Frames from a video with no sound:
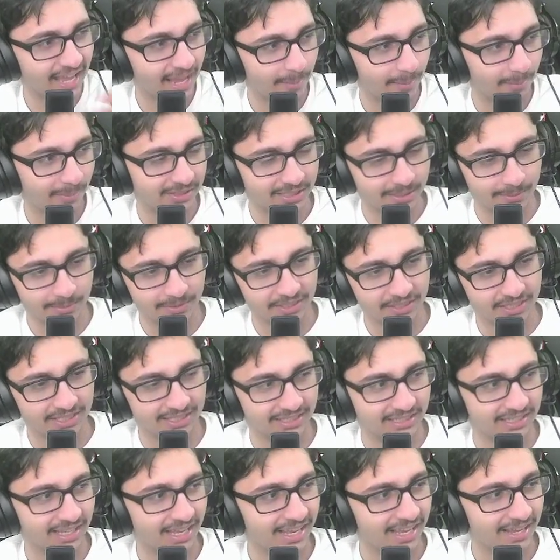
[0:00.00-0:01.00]
him a team this
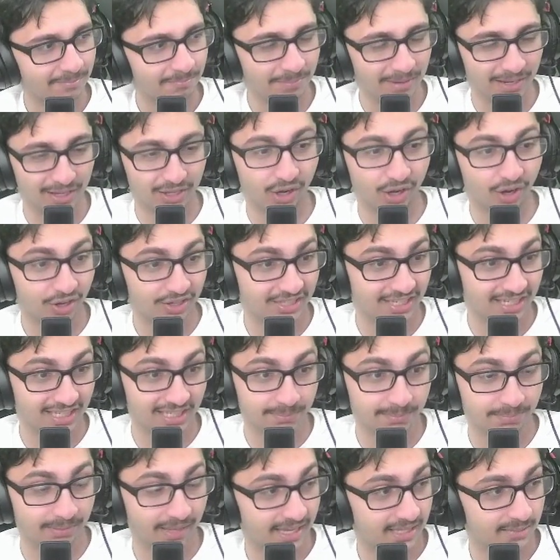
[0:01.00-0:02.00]
season because
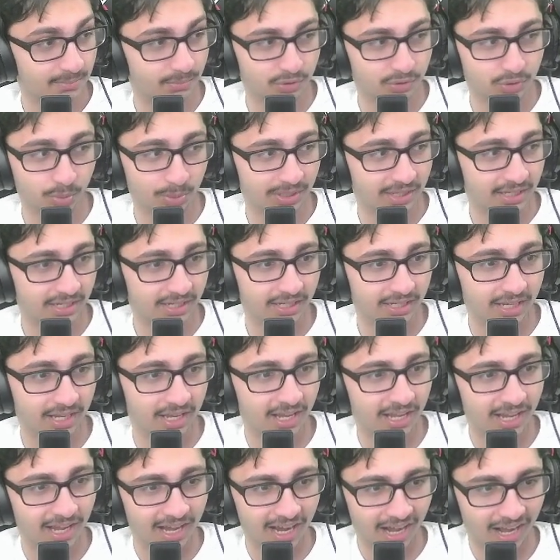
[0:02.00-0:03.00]
he's Blaze Matuidi.
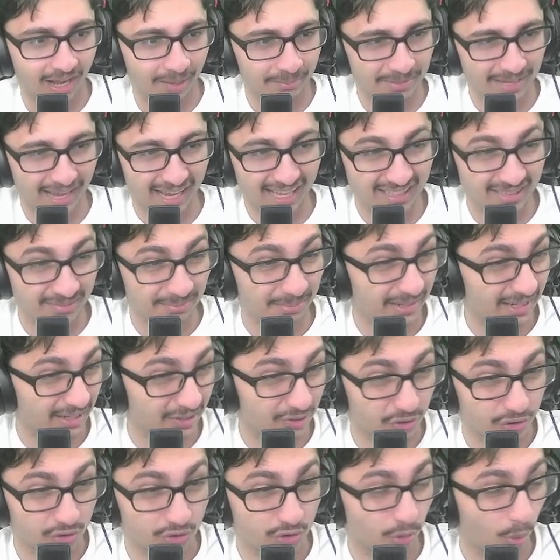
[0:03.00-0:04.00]
He hasn't been
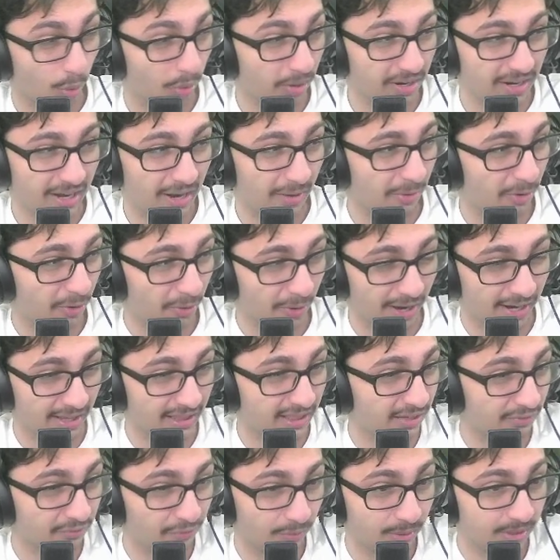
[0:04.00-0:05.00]
extraordinary or
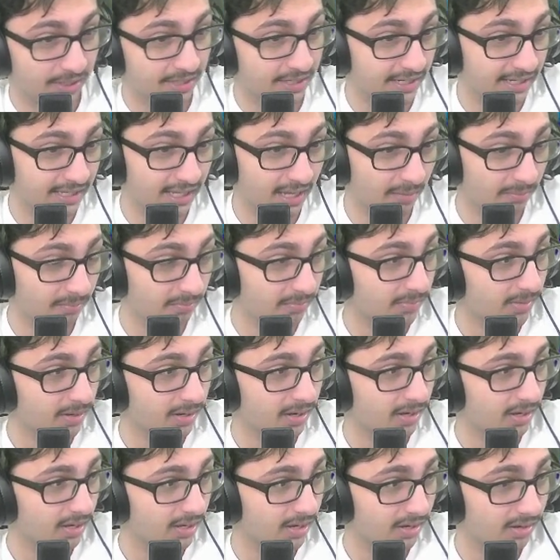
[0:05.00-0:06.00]
anything for a CDM.
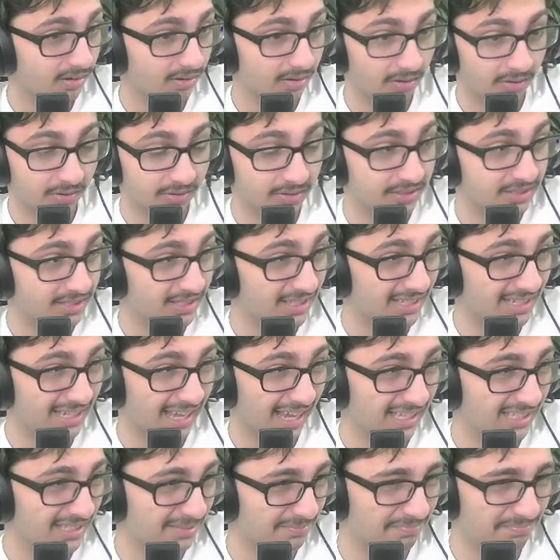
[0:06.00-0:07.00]
Honestly, he
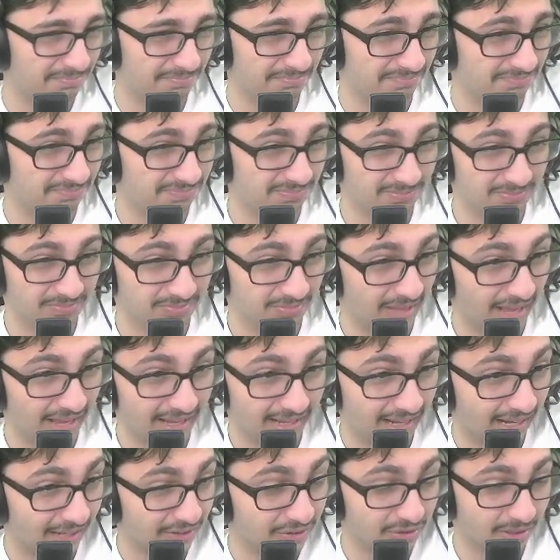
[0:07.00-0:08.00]
hasn't.
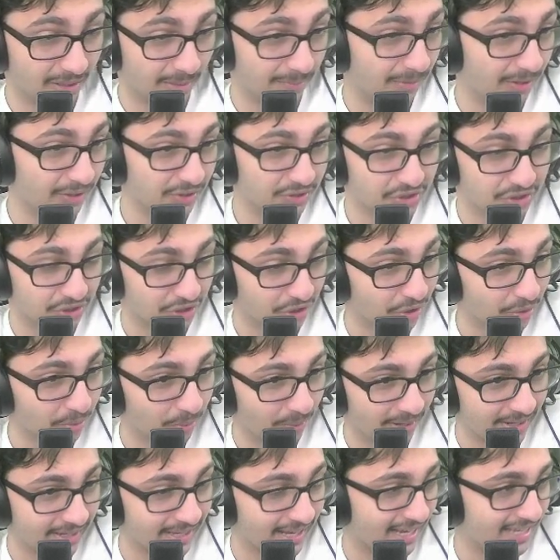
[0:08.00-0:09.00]
Like, I'm not sure
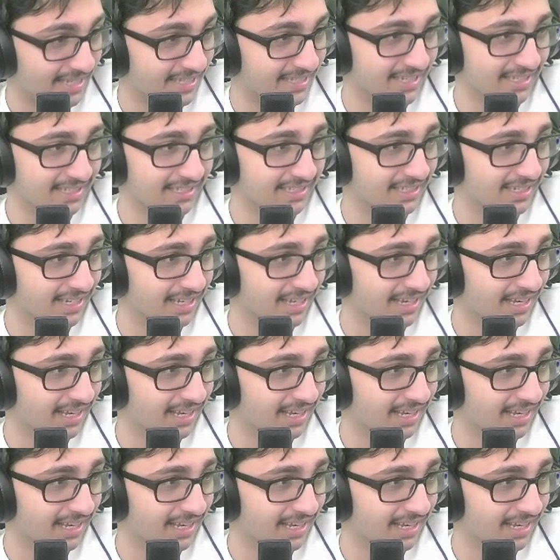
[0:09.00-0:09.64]
why he has this.